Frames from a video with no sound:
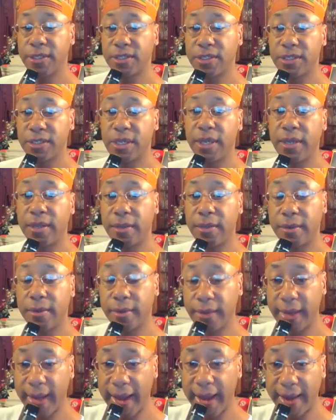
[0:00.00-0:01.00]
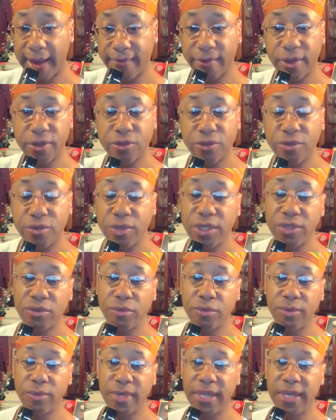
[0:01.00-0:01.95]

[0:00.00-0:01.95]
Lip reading: studying African traditional